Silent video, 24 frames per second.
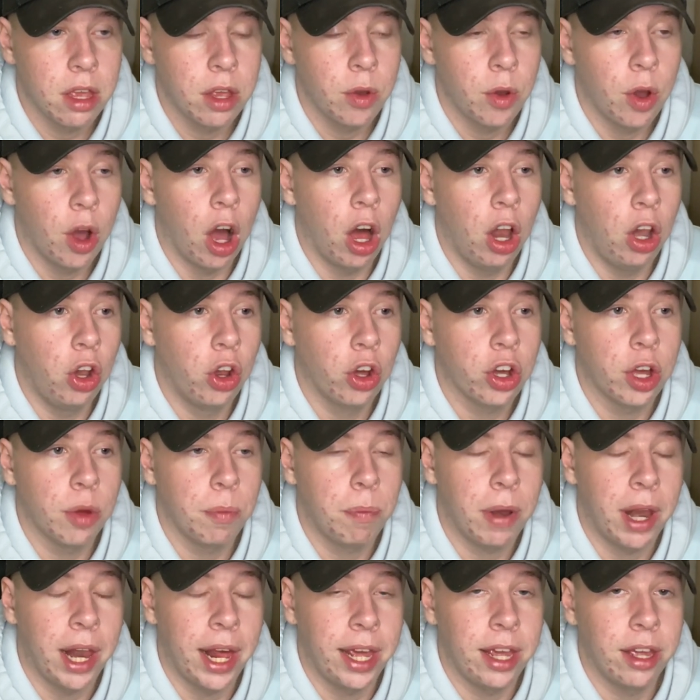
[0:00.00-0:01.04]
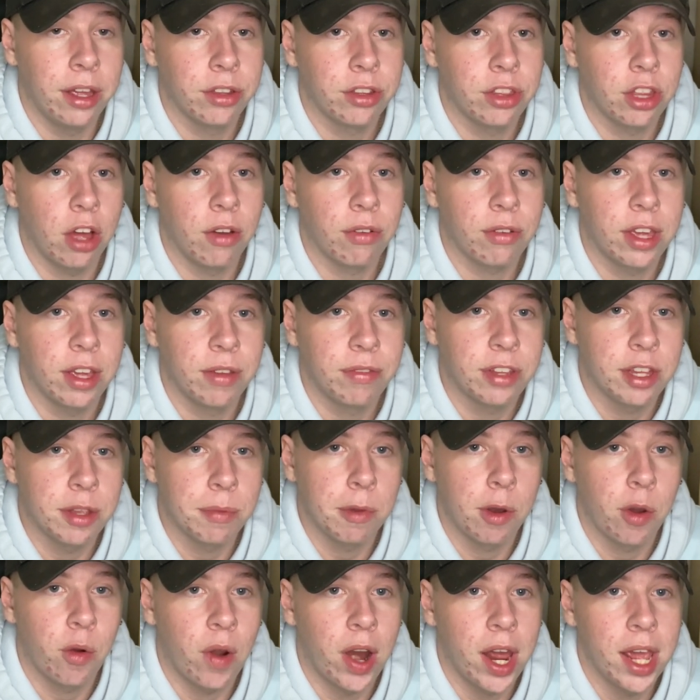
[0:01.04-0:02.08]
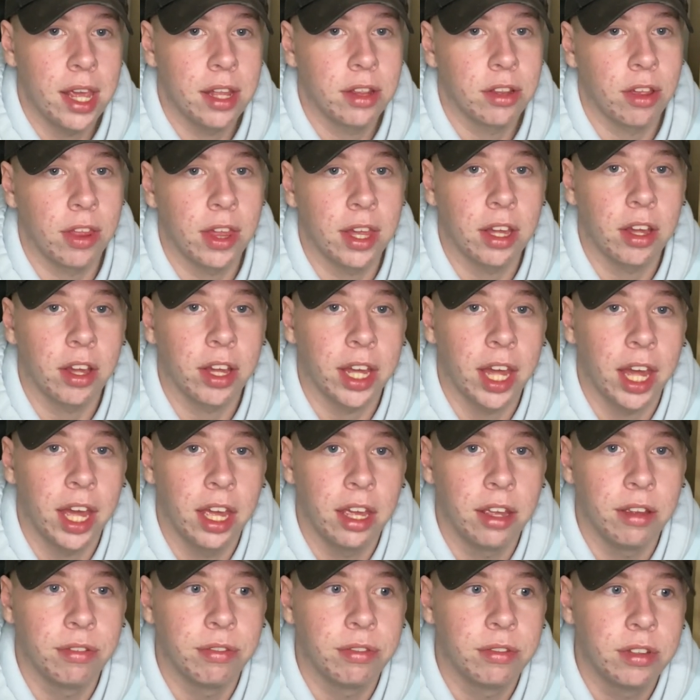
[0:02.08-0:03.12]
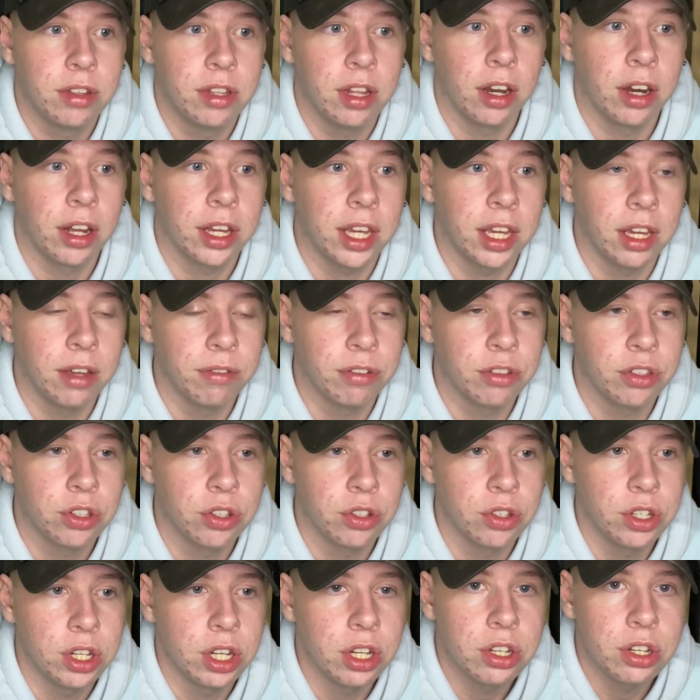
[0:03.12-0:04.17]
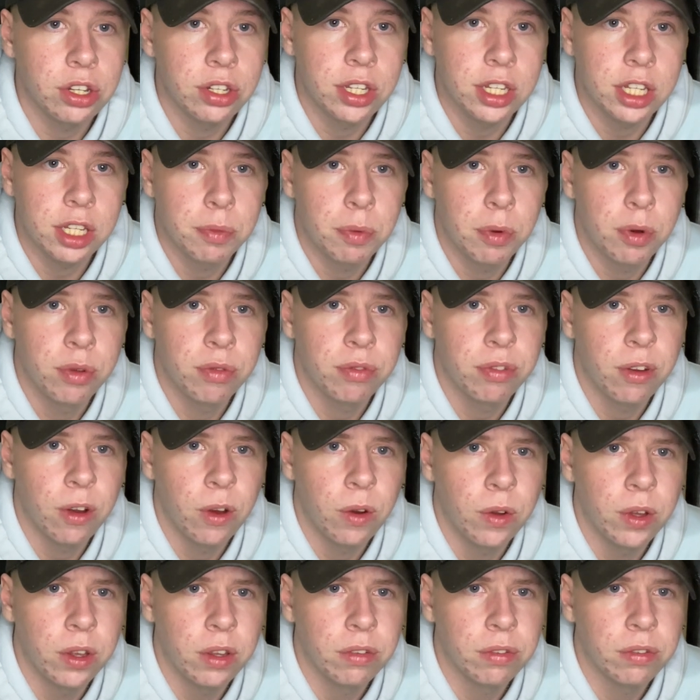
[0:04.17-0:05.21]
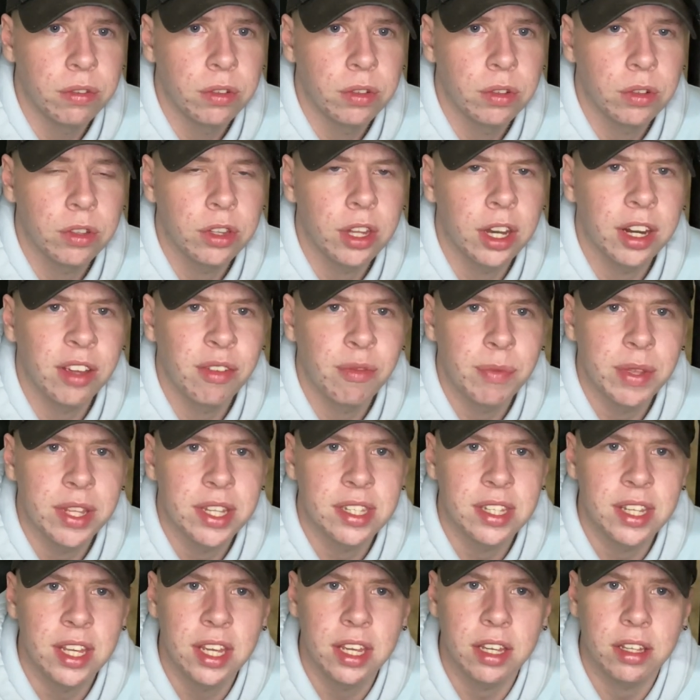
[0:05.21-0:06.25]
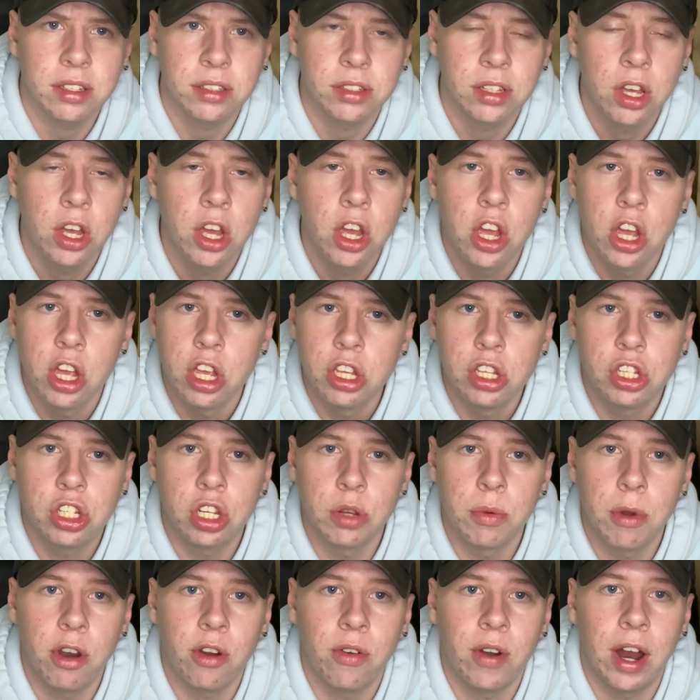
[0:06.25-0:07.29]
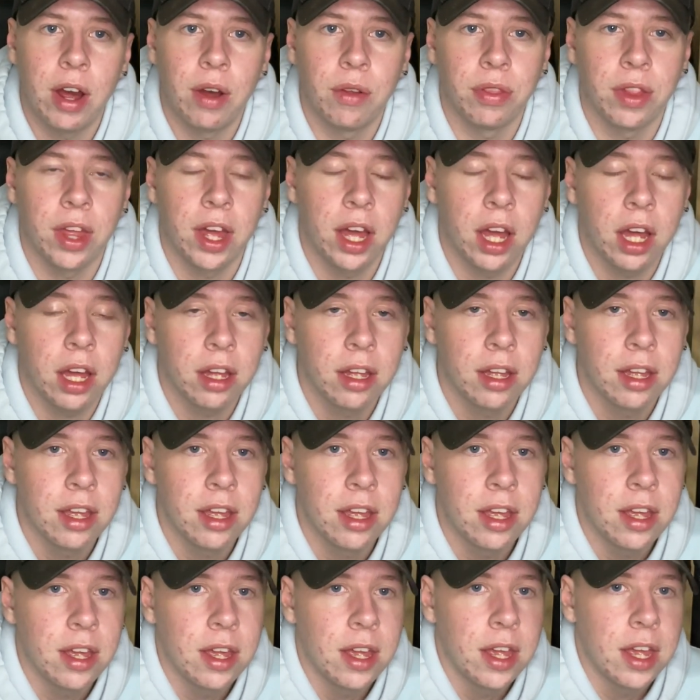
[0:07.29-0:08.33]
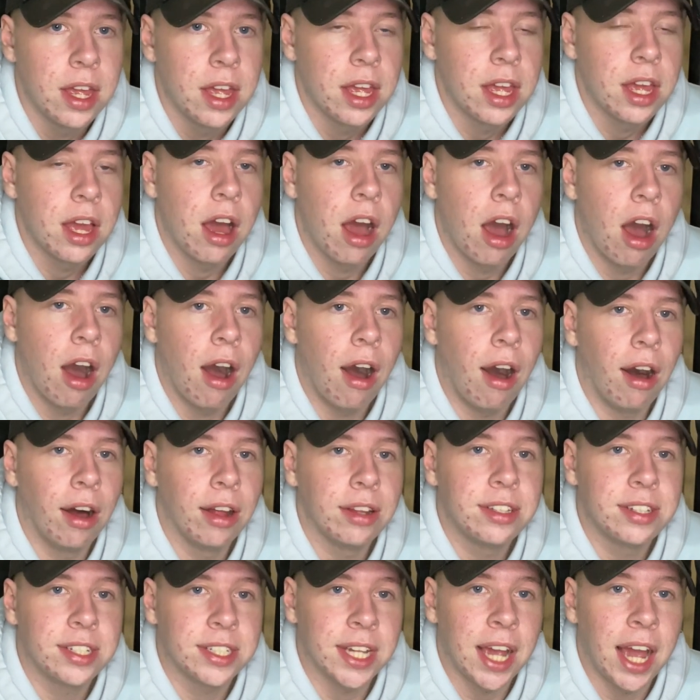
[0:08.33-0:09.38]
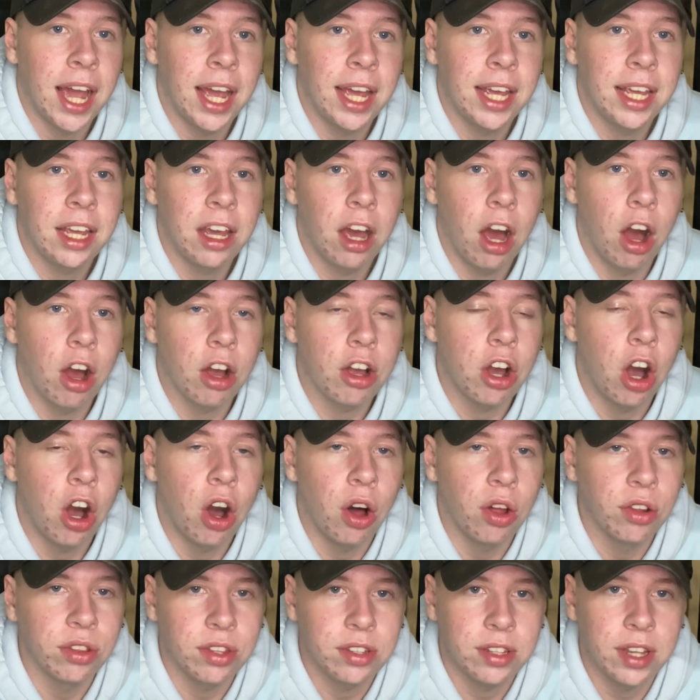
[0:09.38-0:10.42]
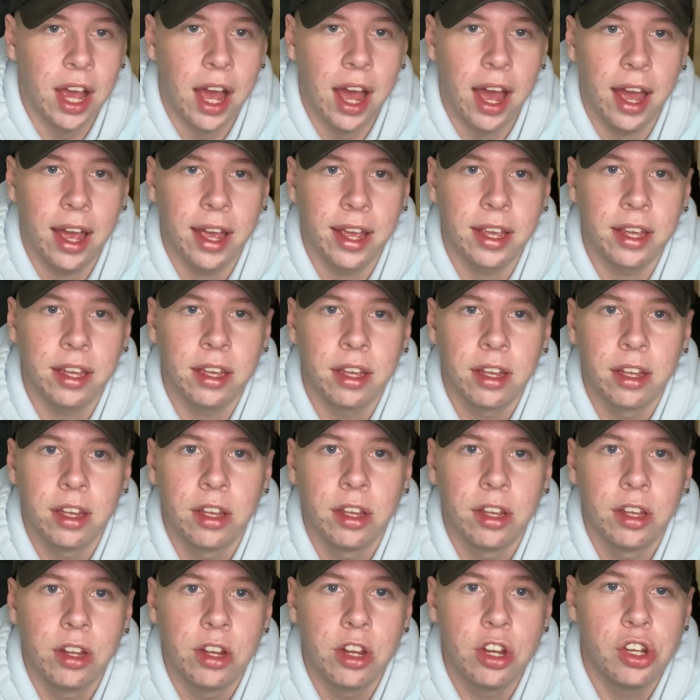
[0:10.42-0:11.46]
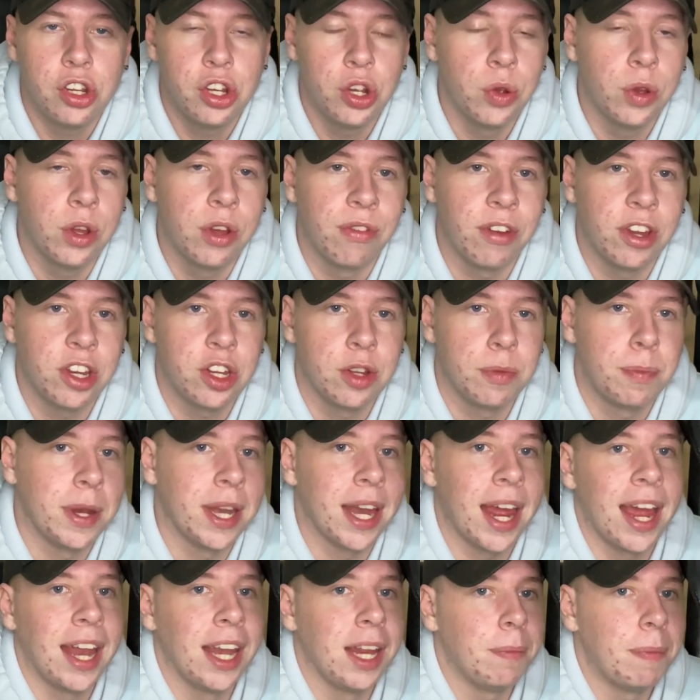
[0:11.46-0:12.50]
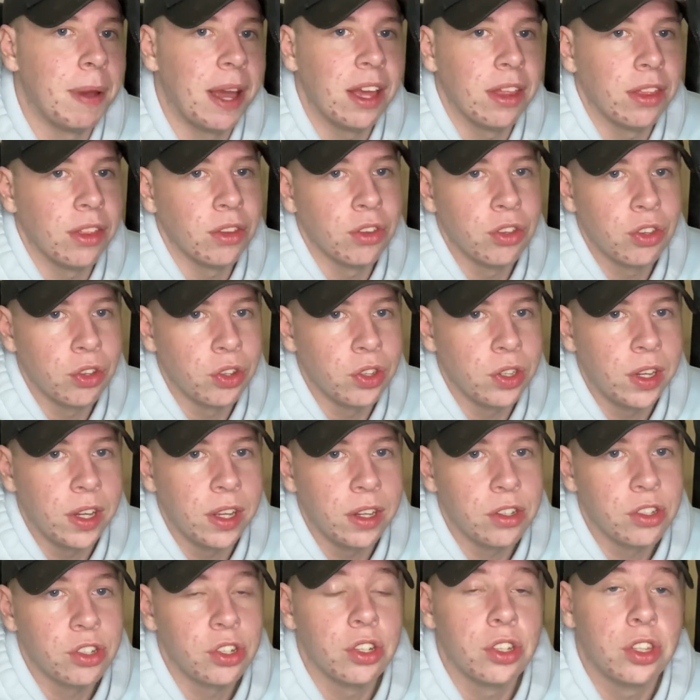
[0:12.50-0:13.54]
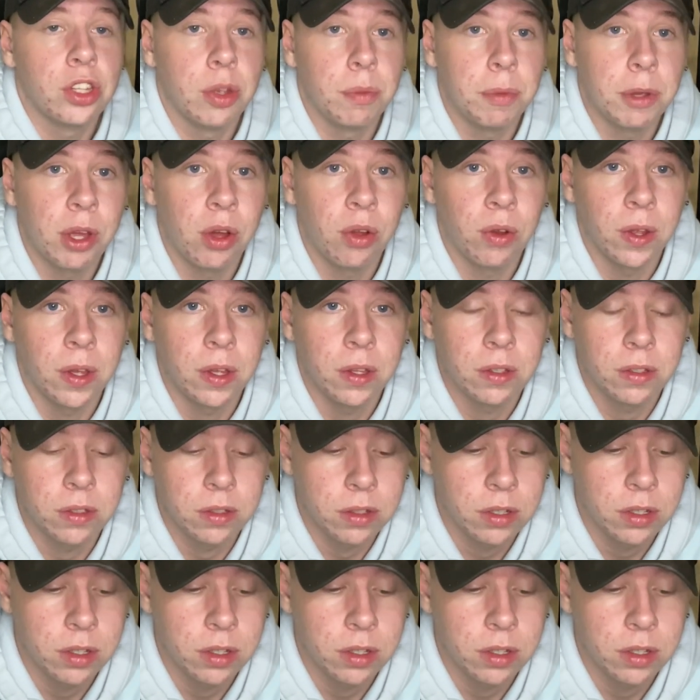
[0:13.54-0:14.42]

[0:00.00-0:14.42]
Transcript: I look at players that I've given similar ratings. I think did I give Sunic a 6.5? Did I give him a 6? Somewhere around that. I can't say Yukovich has been any better than Sunic, to be honest,